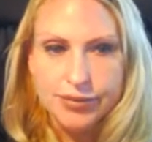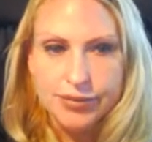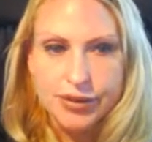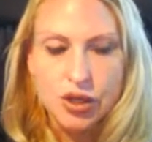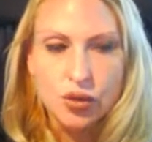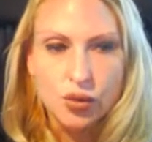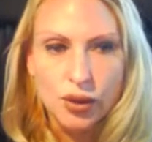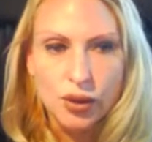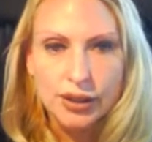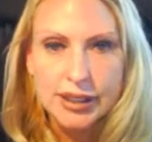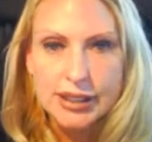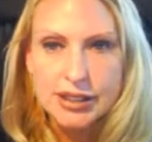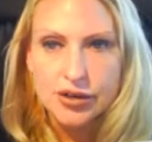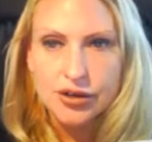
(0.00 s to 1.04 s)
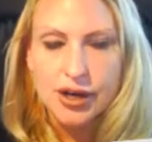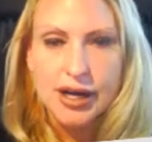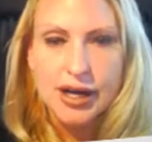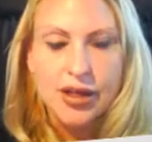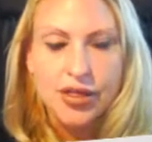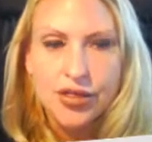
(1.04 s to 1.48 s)
You will need to create
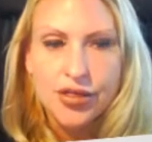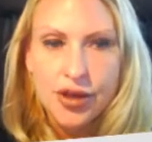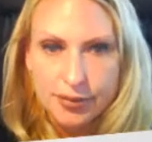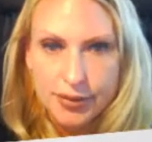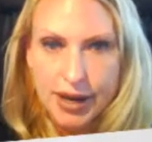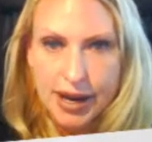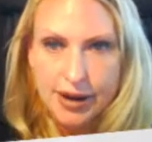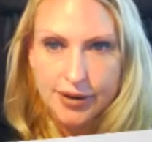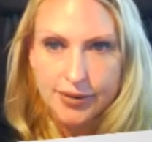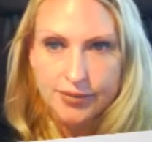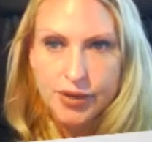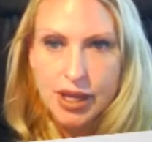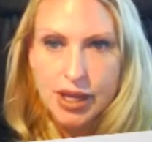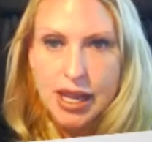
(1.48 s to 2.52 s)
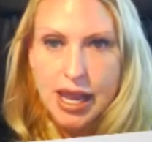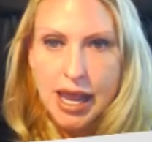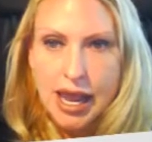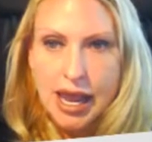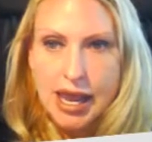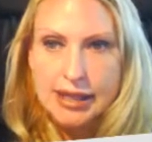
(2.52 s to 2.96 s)
a thumbnail.
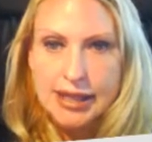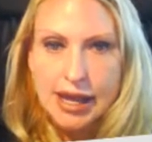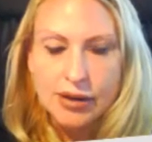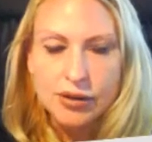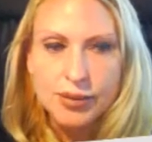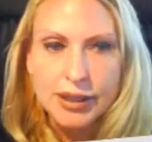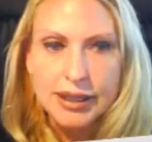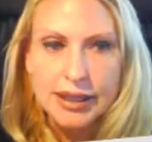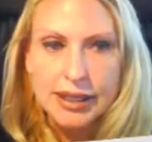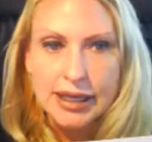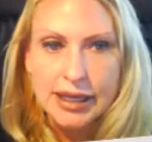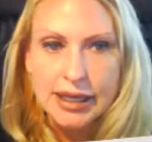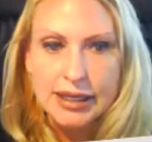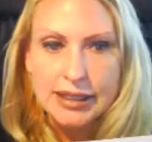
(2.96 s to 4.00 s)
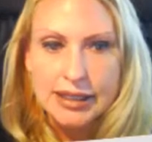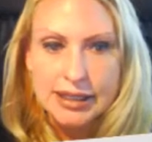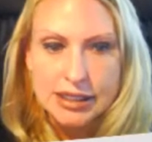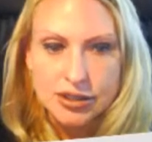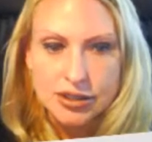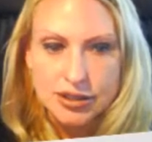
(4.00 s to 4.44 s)
And that would be the
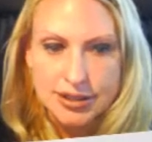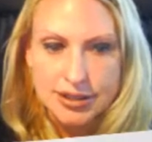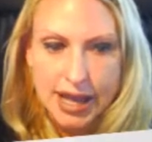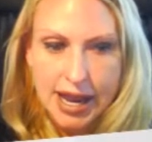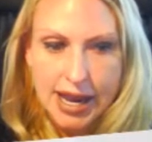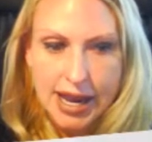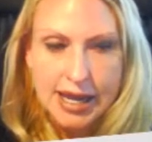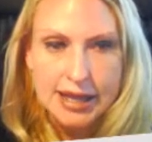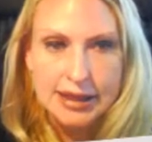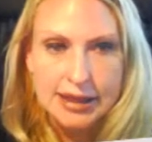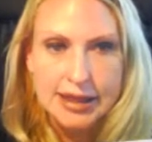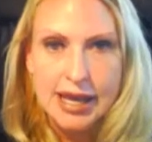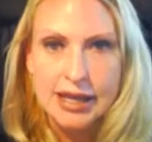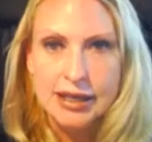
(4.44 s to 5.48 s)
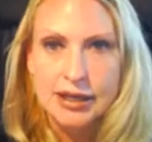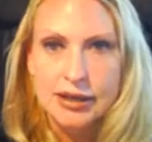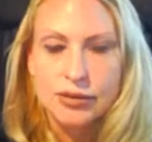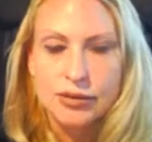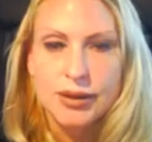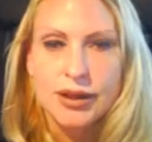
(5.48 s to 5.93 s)
initial slide that
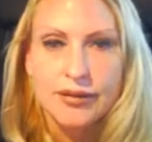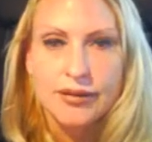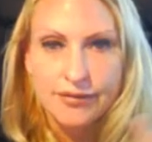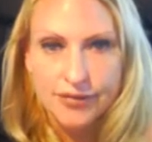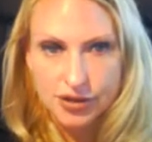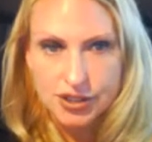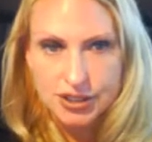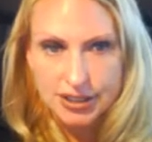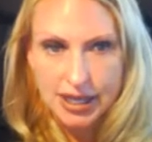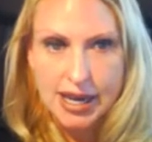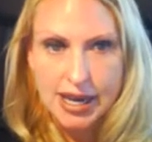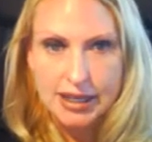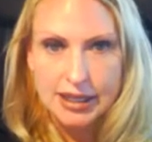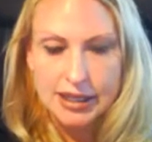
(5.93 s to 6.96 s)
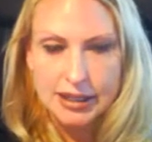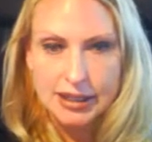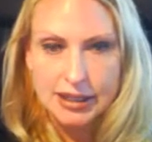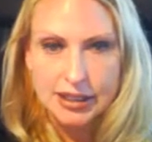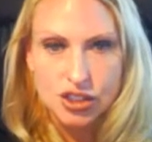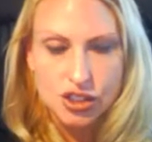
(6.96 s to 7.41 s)
would be the first slide
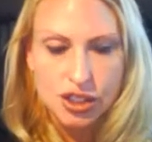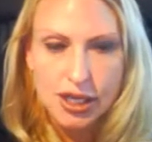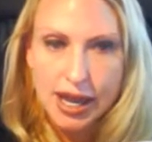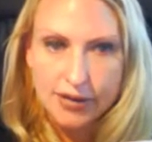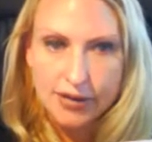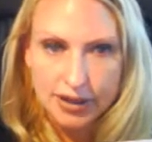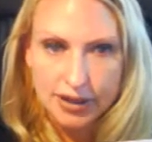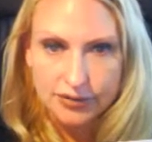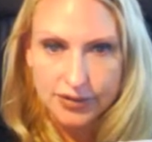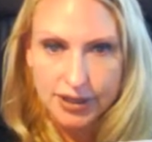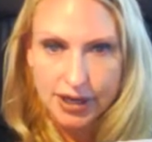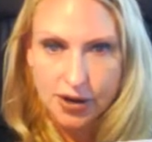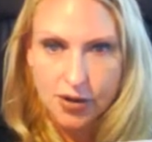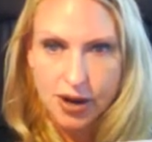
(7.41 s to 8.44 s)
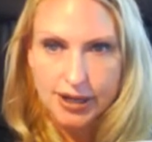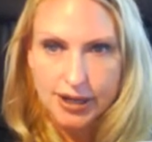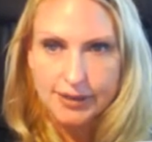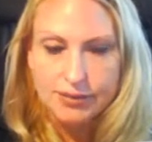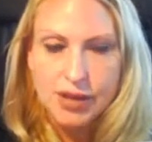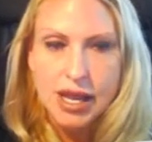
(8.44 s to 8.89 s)
that shouldn't have any video on
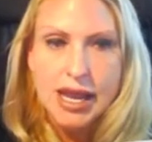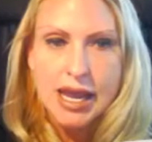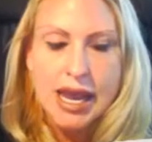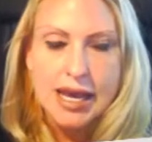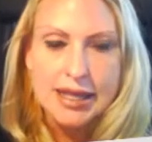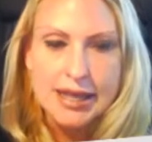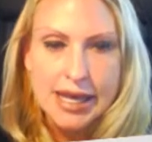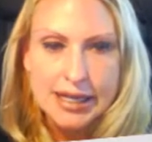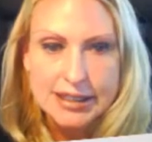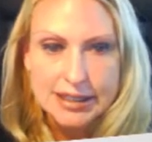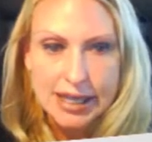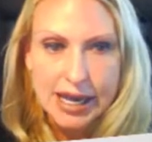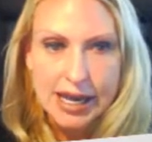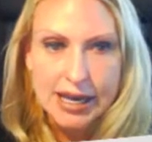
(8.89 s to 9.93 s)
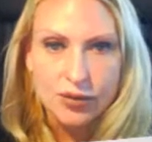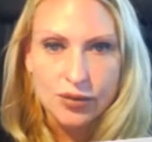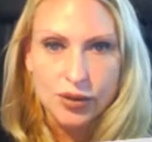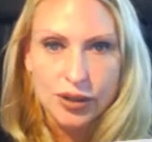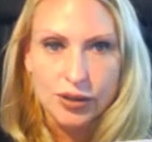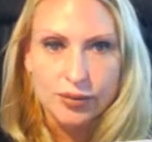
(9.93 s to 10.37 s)
it. And that slide
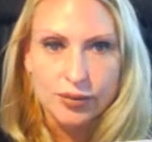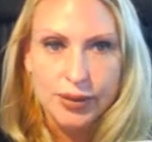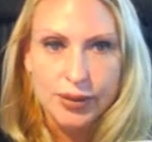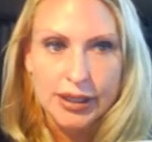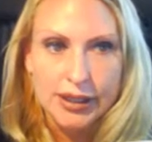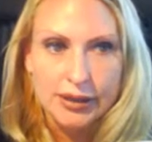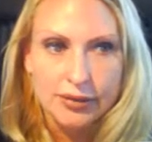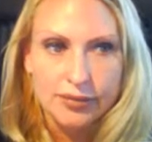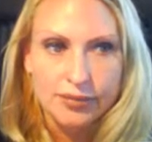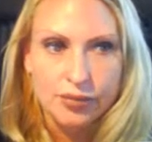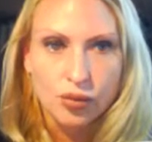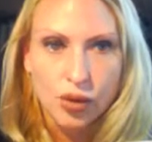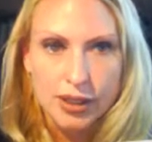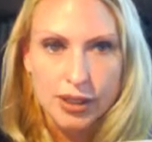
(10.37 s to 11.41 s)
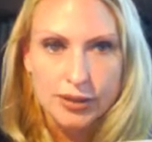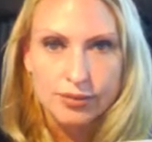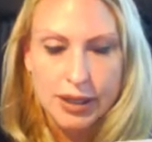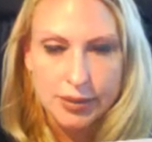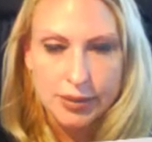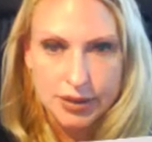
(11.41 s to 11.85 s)
will be what
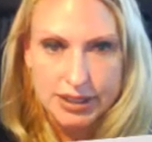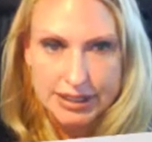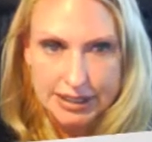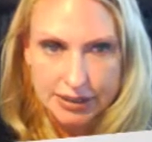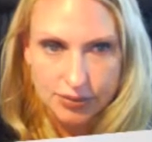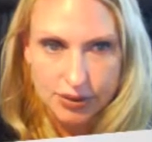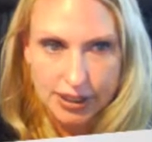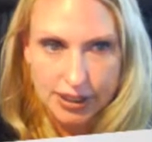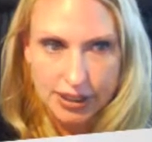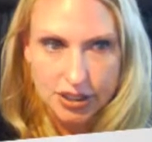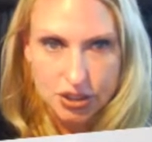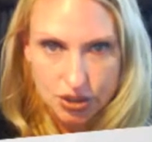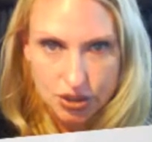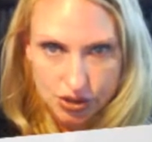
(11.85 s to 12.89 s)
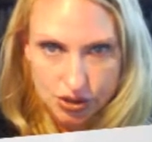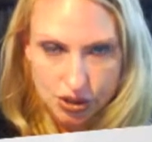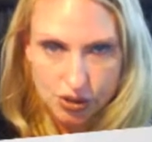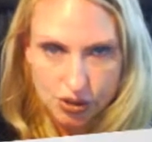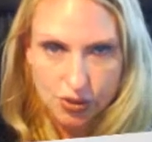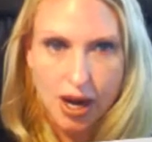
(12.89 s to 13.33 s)
people see when they search
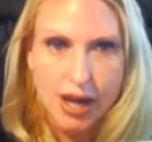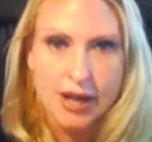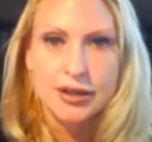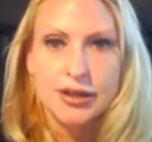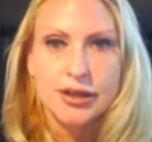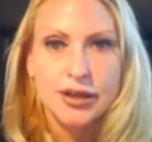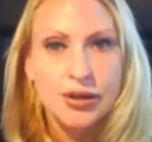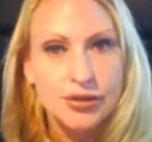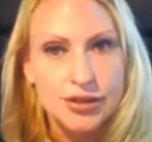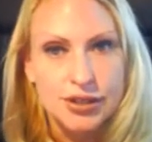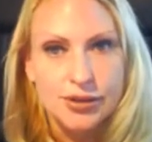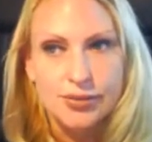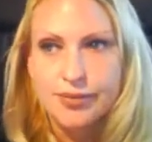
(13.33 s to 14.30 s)
you on YouTube.